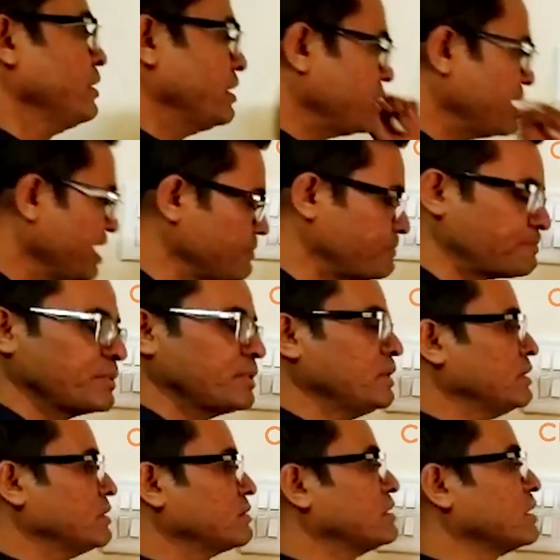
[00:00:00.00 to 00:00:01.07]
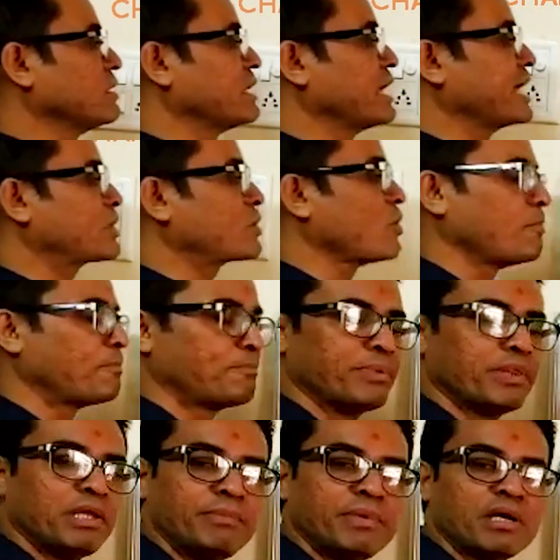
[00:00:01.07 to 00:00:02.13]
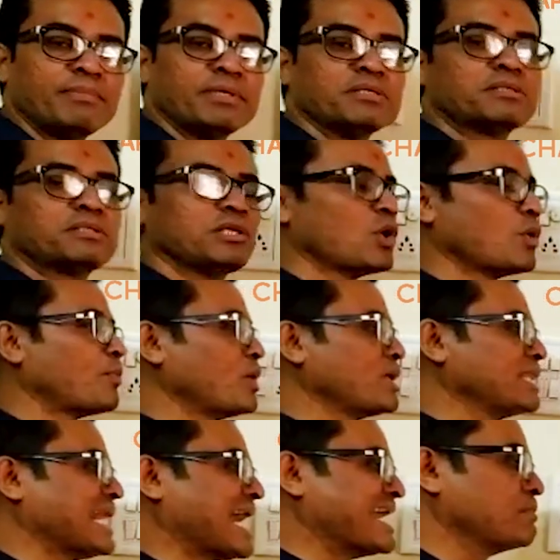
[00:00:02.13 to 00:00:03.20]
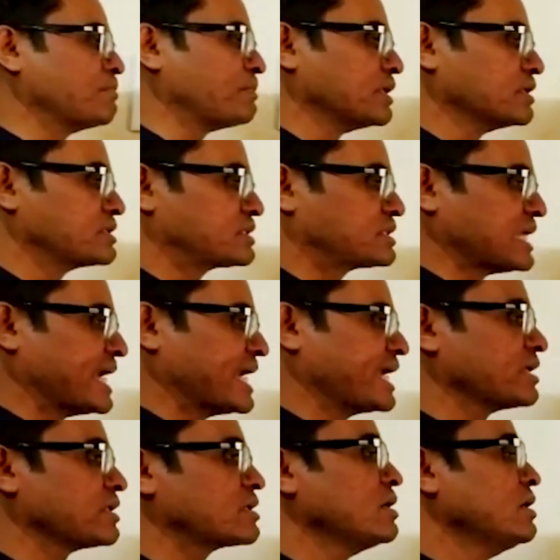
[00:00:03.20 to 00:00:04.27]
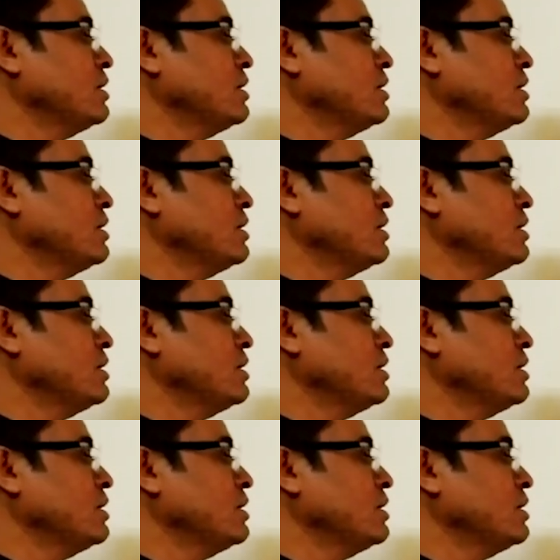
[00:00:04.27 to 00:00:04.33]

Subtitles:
If the rate of premium is 0.9%,